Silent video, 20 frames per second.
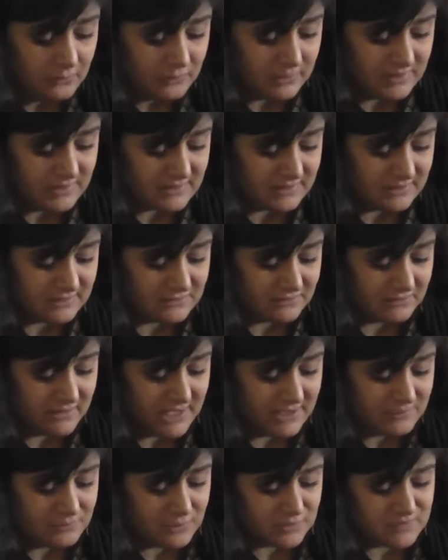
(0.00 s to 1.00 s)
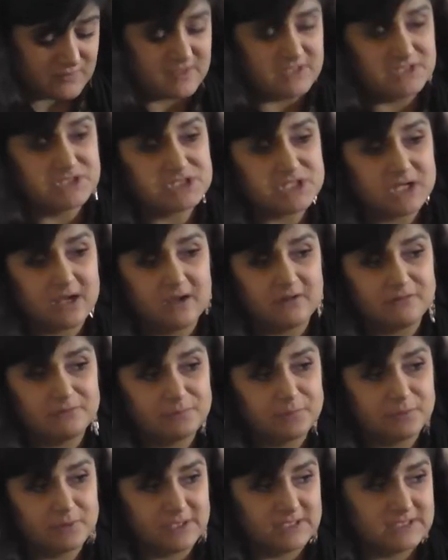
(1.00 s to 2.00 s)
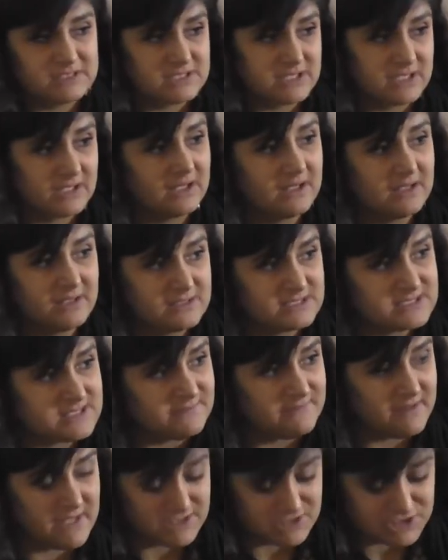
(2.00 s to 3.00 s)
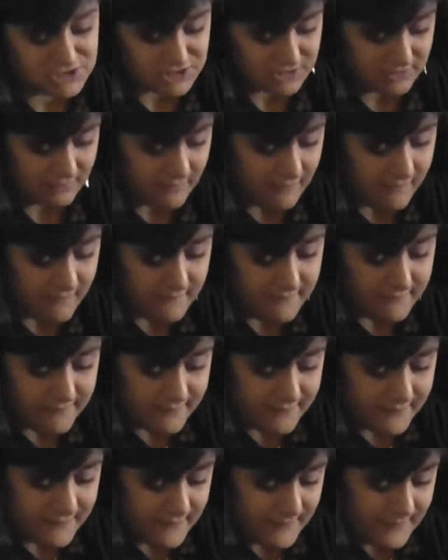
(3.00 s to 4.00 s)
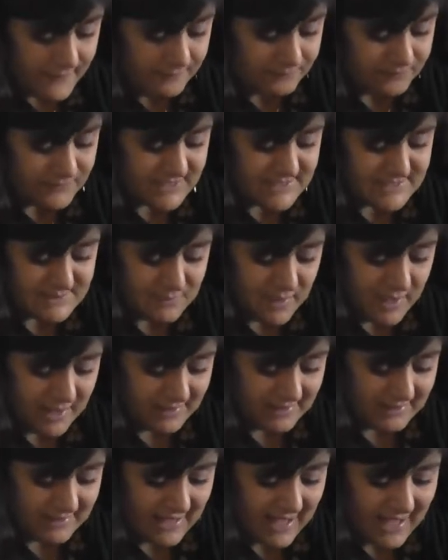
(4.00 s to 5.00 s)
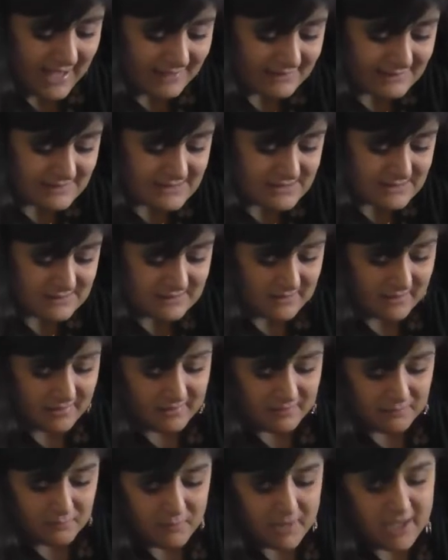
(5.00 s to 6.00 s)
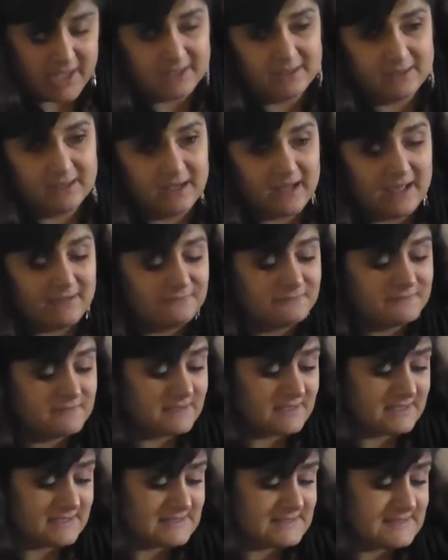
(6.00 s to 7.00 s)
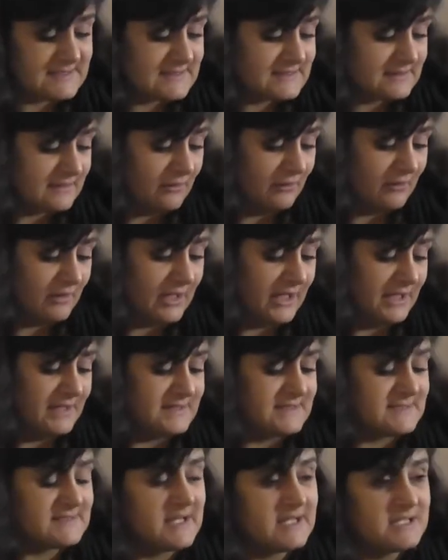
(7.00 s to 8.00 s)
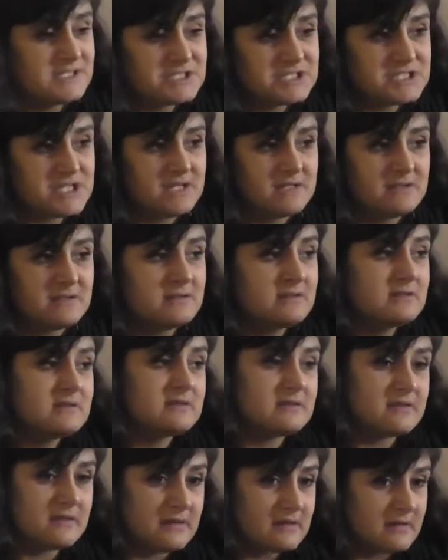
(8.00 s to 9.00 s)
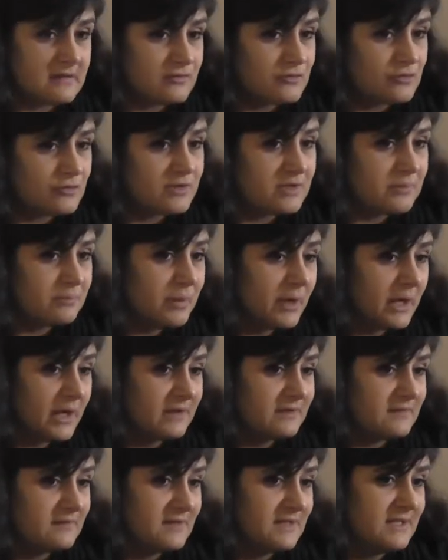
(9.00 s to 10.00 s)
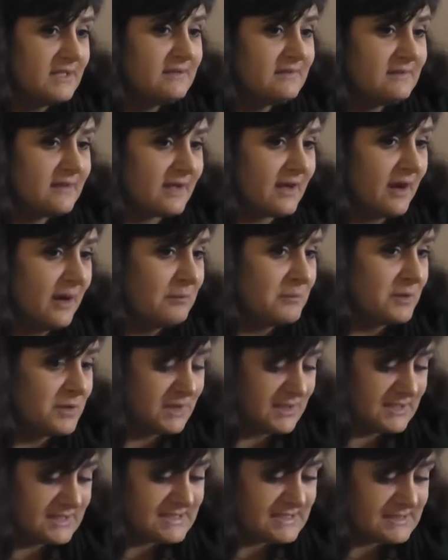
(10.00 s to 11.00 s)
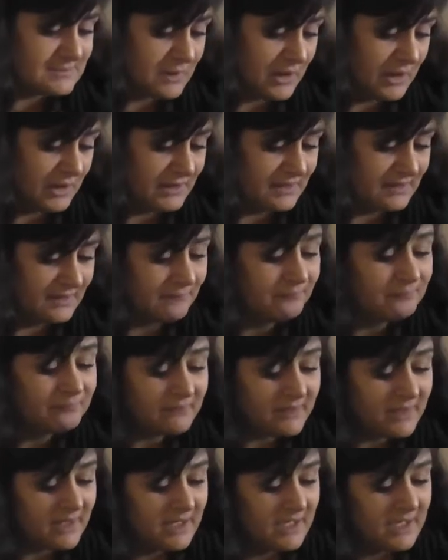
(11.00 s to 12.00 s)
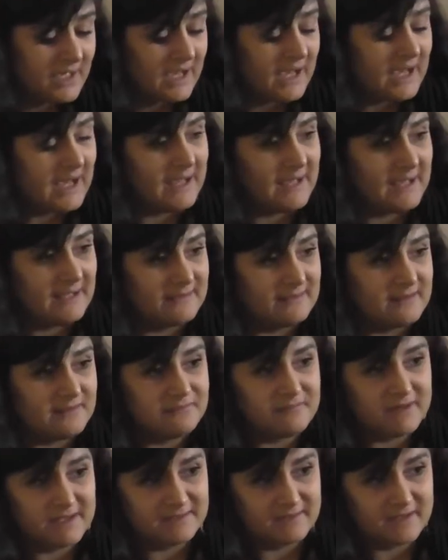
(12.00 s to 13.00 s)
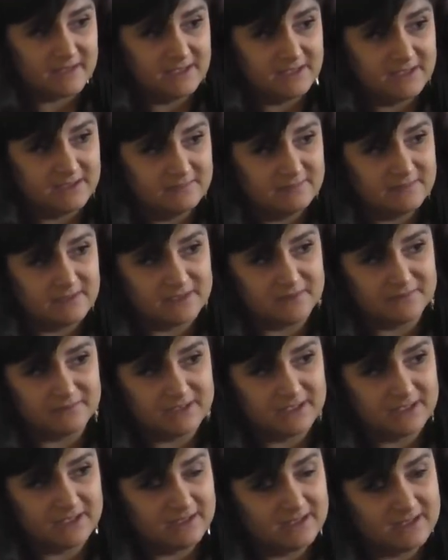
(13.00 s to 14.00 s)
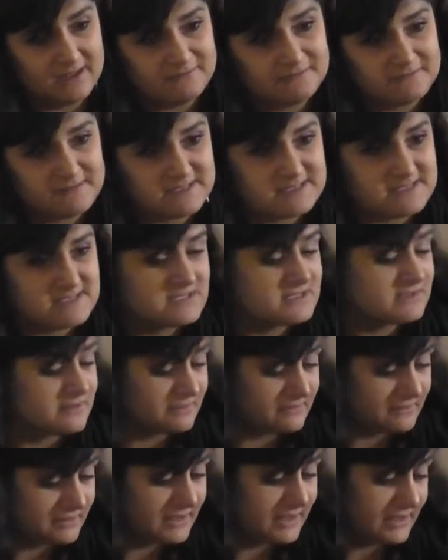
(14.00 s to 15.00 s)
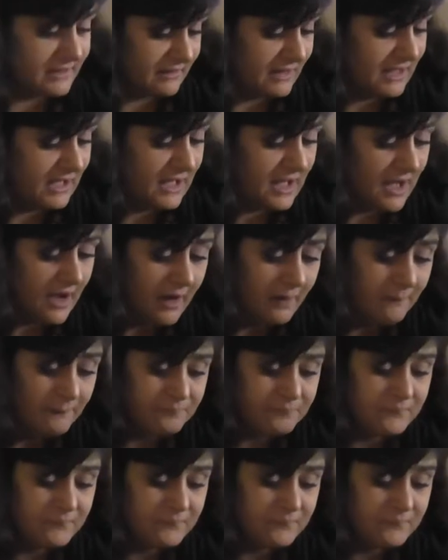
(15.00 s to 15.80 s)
with the great potential of political intervention. Despite that, the main leftist organization, the Tude Party, the Communist Party, and the Fedayeen, the leftist guerrilla,